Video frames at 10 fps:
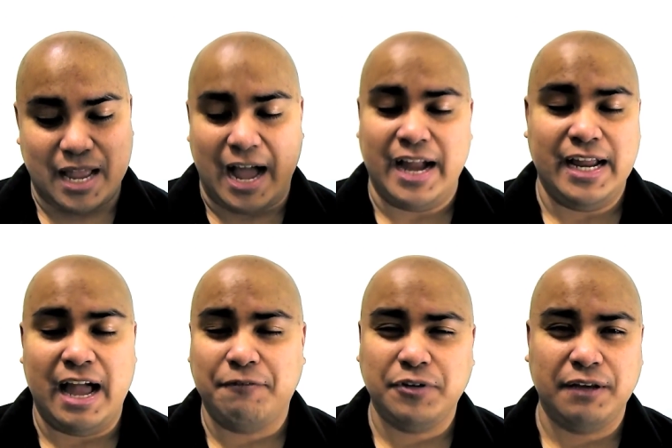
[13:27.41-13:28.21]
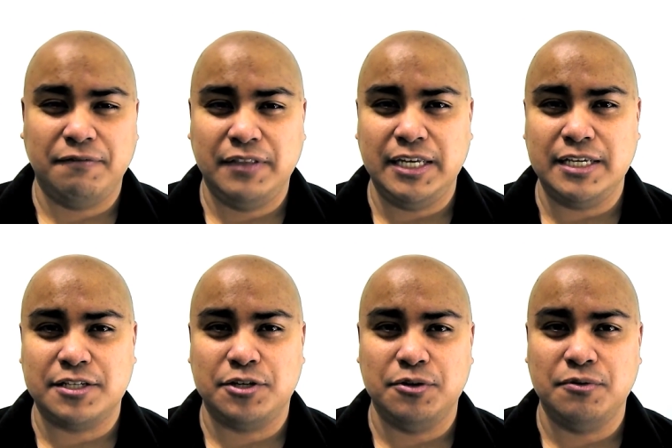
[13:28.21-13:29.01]
I have to give
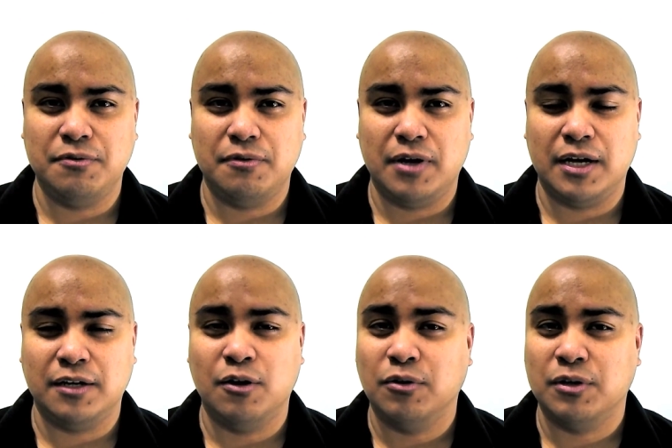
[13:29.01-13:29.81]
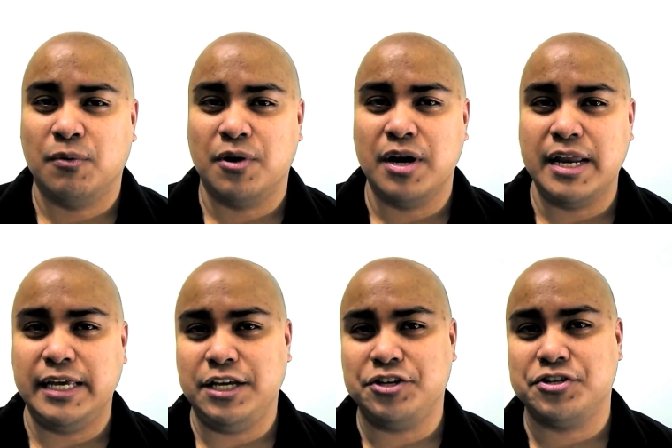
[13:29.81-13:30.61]
these two a uh, gold award
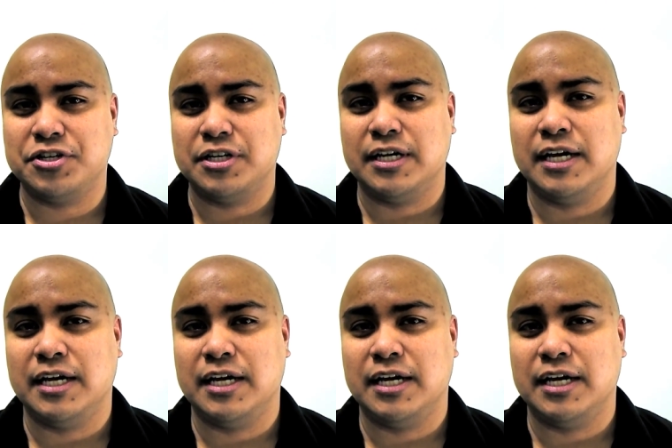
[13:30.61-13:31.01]
each.